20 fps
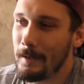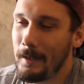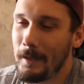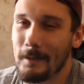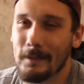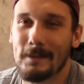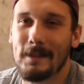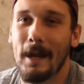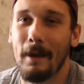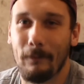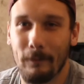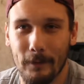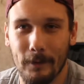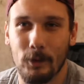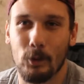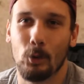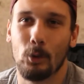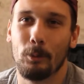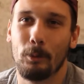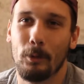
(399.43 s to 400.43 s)
it's
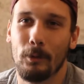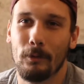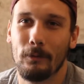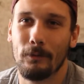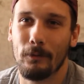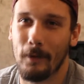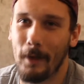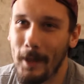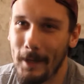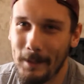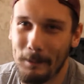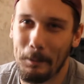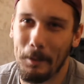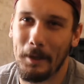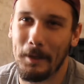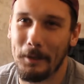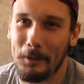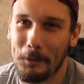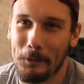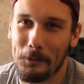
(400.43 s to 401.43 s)
definitely doable for
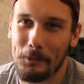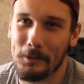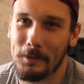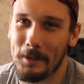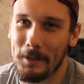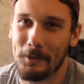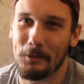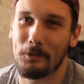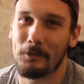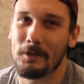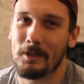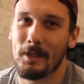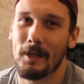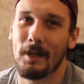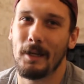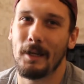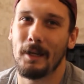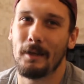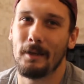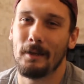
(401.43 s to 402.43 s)
anybody who's interested
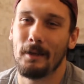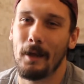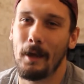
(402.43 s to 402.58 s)
in it.